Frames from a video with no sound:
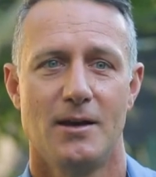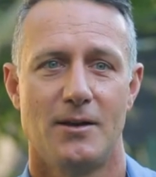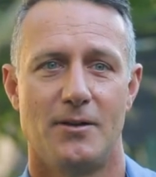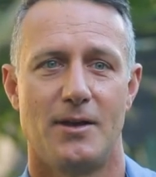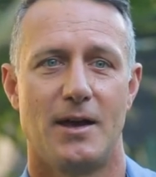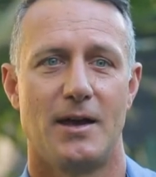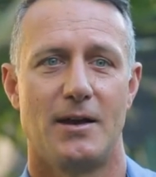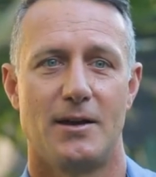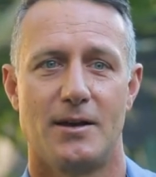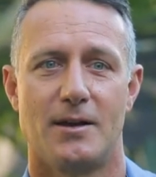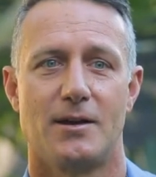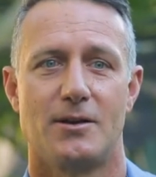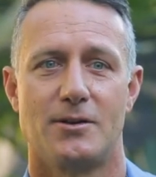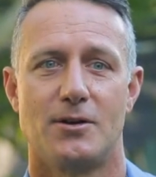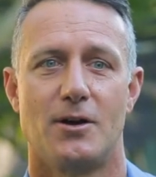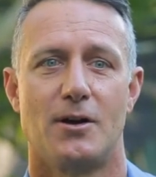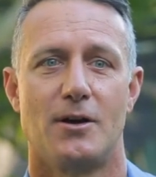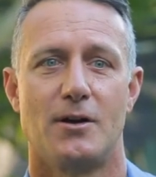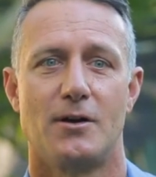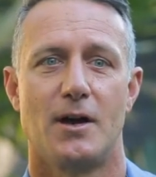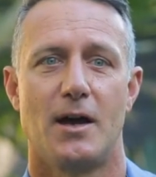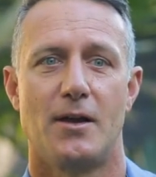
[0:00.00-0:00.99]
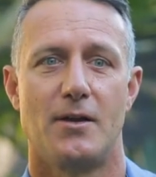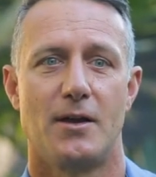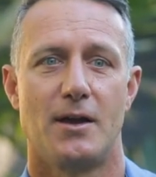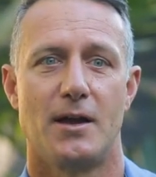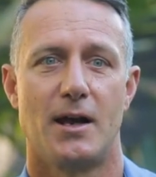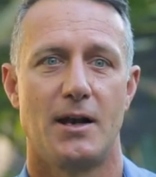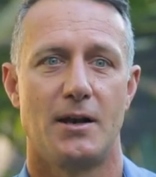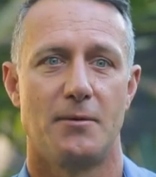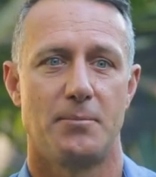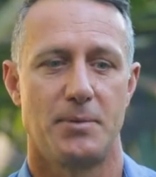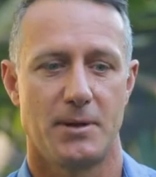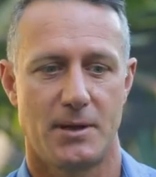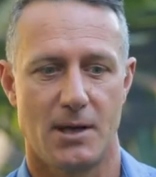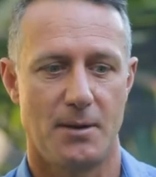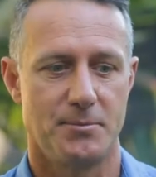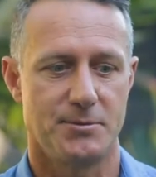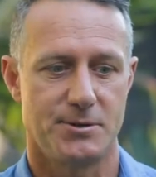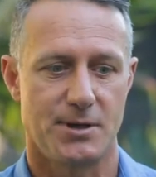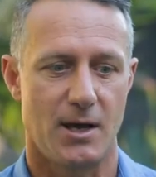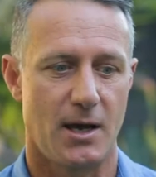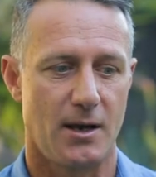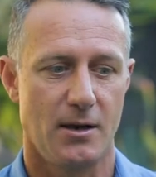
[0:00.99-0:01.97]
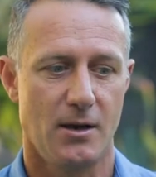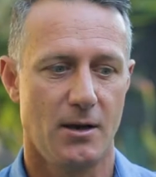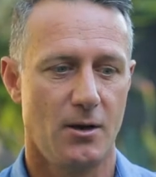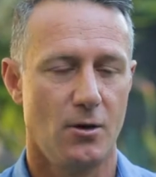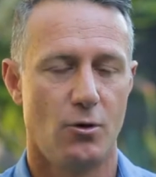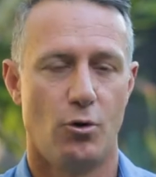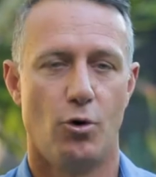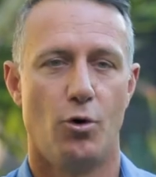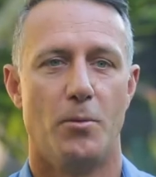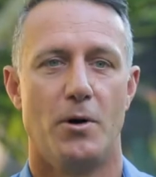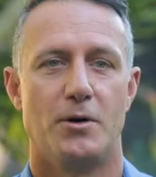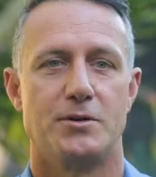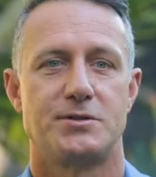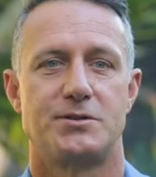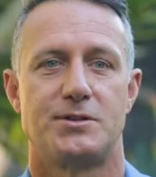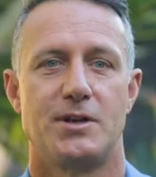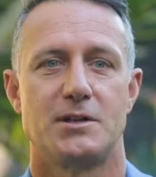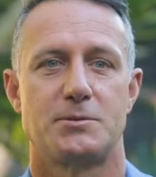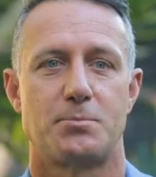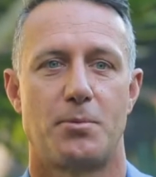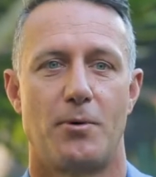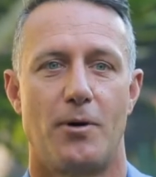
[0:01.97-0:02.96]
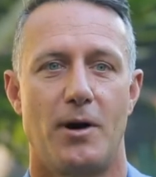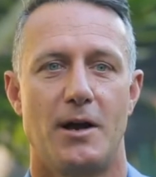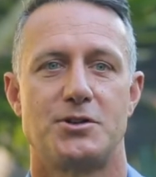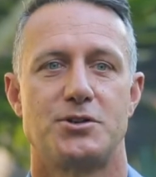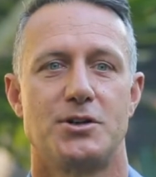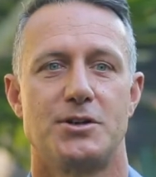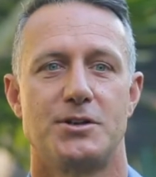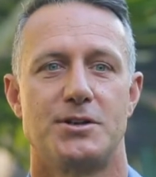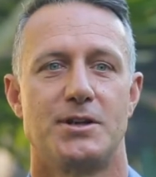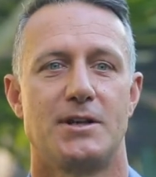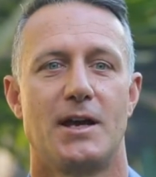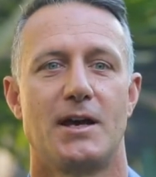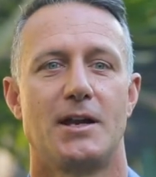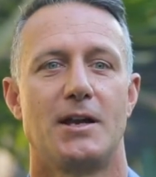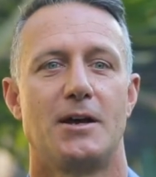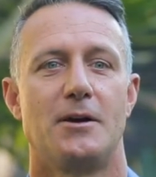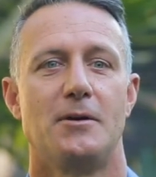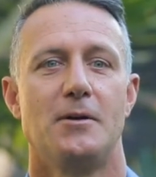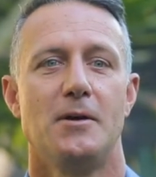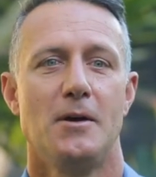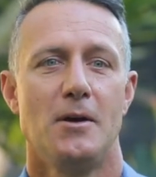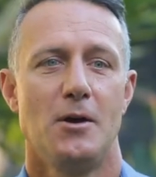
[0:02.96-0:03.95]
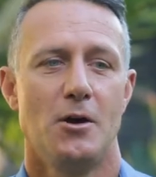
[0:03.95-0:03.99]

Then you know, and, and it becomes that almost desperation to get it.